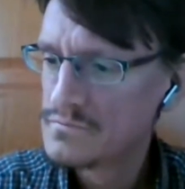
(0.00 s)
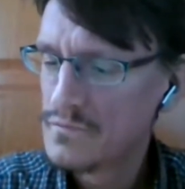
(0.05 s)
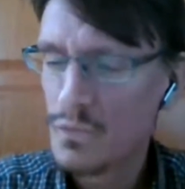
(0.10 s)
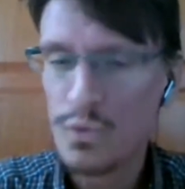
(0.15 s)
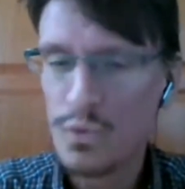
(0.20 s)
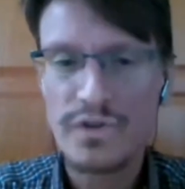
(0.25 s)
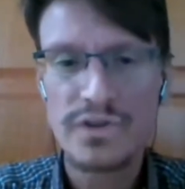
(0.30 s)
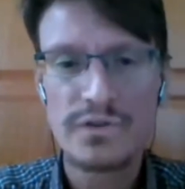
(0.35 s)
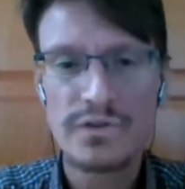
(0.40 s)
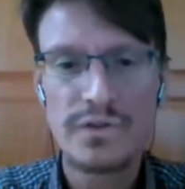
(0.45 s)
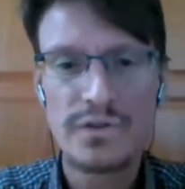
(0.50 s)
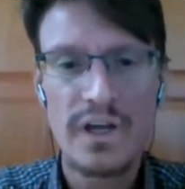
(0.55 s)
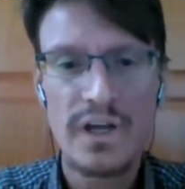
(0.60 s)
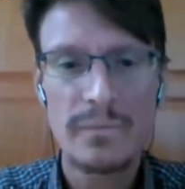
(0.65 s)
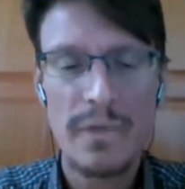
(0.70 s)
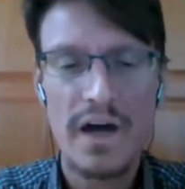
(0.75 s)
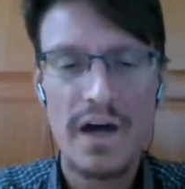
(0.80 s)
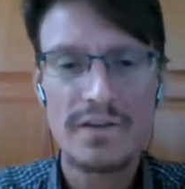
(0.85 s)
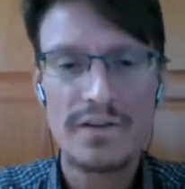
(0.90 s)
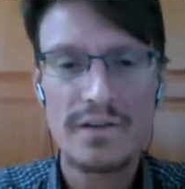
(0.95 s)
would you
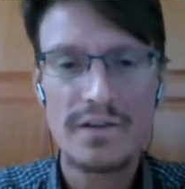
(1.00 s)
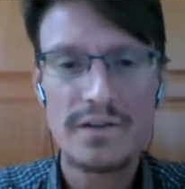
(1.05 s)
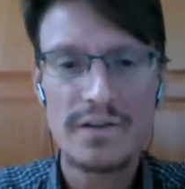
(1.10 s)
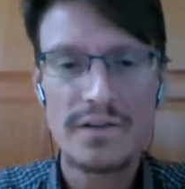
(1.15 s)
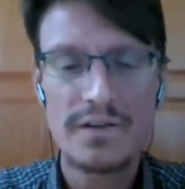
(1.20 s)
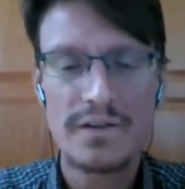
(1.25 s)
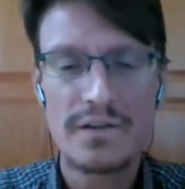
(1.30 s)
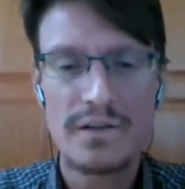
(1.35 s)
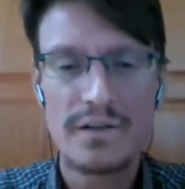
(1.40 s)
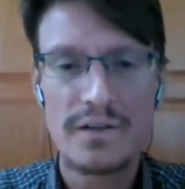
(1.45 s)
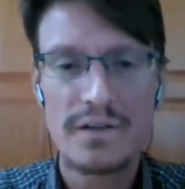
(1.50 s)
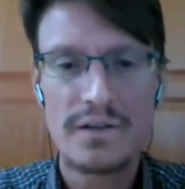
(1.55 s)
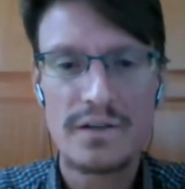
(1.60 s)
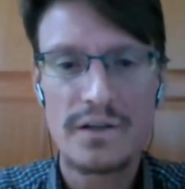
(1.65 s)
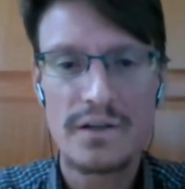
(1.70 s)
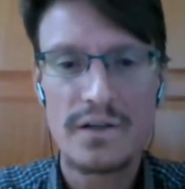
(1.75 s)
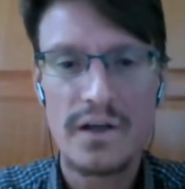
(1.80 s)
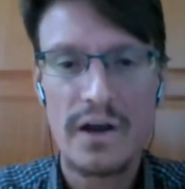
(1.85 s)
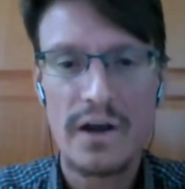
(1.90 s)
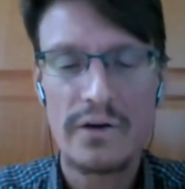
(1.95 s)
name other
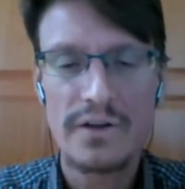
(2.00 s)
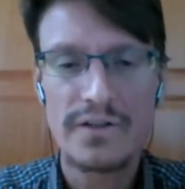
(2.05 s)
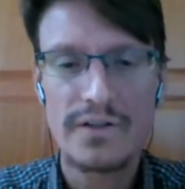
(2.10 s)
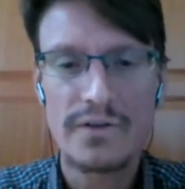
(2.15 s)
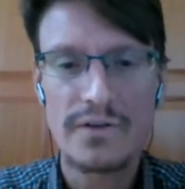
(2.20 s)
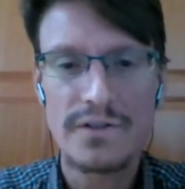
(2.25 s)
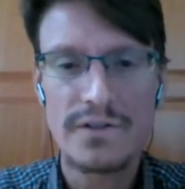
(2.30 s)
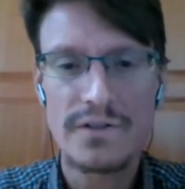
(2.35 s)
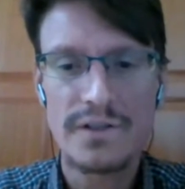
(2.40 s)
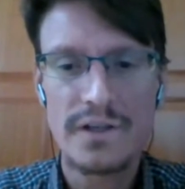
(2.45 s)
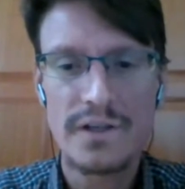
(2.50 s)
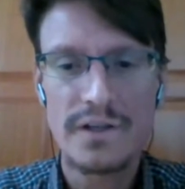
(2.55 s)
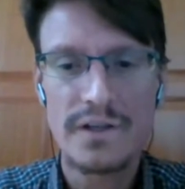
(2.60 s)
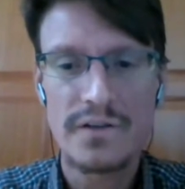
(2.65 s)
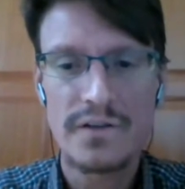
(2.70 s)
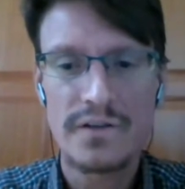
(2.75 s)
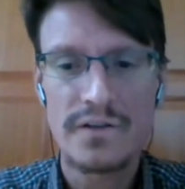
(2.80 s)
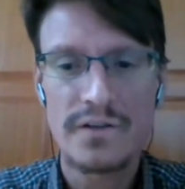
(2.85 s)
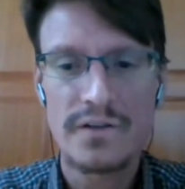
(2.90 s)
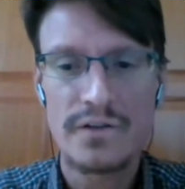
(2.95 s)

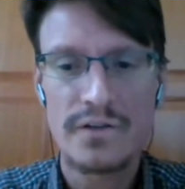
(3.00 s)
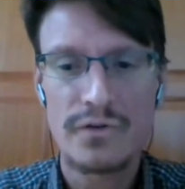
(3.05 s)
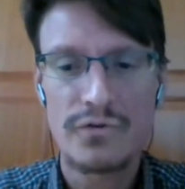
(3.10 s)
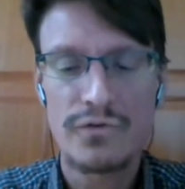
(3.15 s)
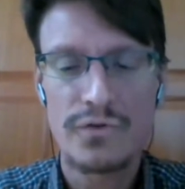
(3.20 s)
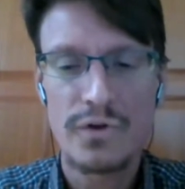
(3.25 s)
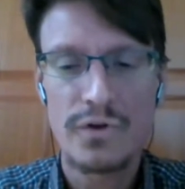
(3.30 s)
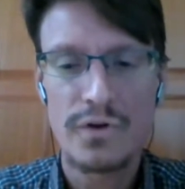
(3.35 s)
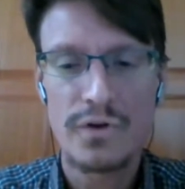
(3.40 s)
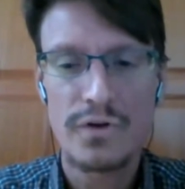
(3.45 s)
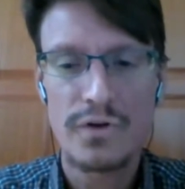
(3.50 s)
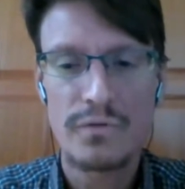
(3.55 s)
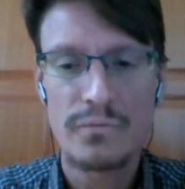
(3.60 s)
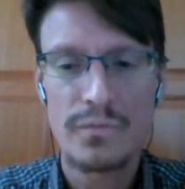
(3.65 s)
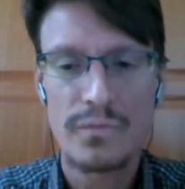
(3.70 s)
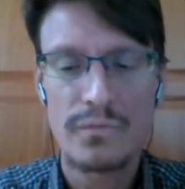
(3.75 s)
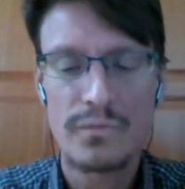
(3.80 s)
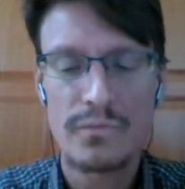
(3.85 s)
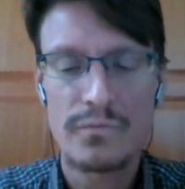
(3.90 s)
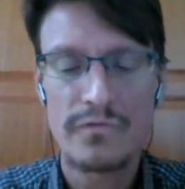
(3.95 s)
characteristics for
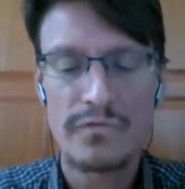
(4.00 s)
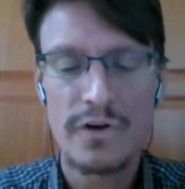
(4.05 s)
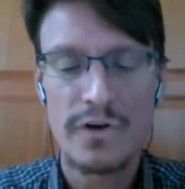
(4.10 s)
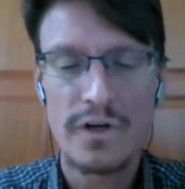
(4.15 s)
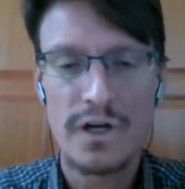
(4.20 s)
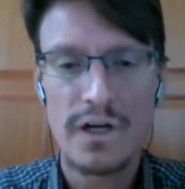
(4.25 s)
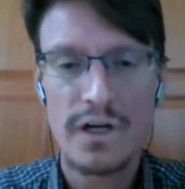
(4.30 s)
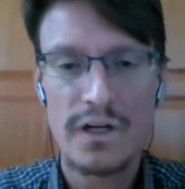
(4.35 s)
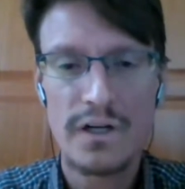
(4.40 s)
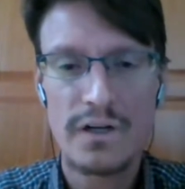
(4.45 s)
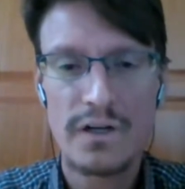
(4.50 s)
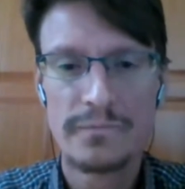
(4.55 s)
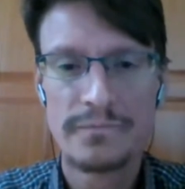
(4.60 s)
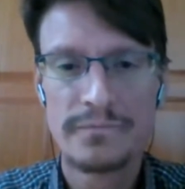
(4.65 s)
fungi?